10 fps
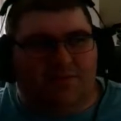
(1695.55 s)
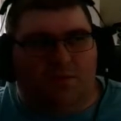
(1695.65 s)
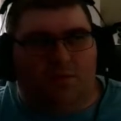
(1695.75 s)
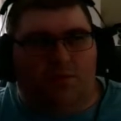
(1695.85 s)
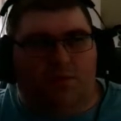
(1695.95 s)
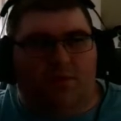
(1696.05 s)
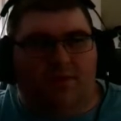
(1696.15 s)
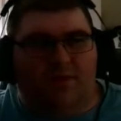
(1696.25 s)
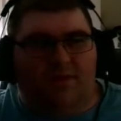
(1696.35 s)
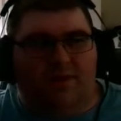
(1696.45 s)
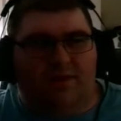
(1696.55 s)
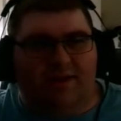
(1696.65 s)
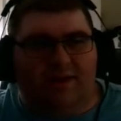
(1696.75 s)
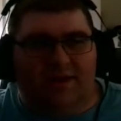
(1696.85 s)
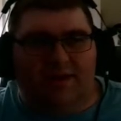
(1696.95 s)
for
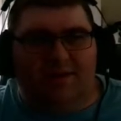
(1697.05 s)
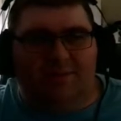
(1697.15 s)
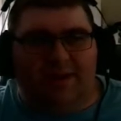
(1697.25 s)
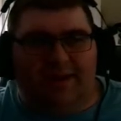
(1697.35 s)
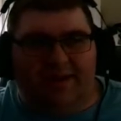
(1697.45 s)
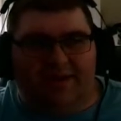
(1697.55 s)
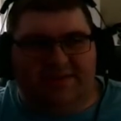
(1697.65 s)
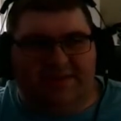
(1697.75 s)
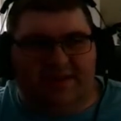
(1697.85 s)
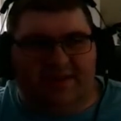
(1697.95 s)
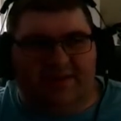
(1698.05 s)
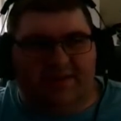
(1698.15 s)
ISA.